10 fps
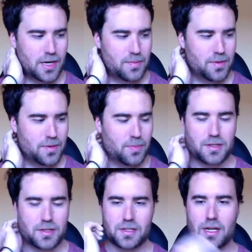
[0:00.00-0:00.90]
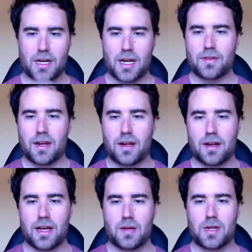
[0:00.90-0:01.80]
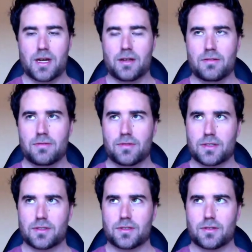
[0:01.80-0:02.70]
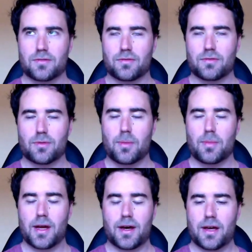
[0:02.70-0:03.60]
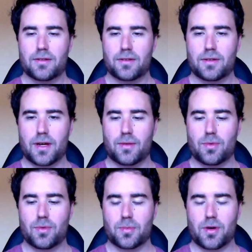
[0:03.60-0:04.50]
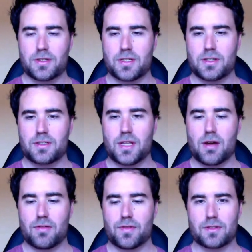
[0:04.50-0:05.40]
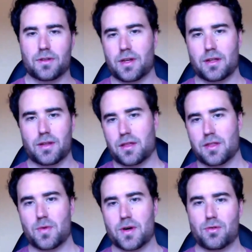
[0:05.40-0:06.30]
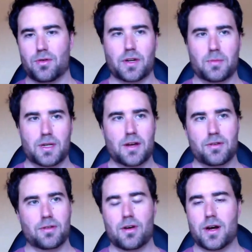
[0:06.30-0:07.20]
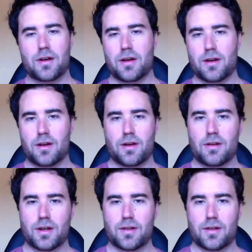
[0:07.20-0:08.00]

look up the process again of getting an ABN just to sort of remember how that, what the process is there, if it's a lengthy one or if it can be done online. I don't know. I have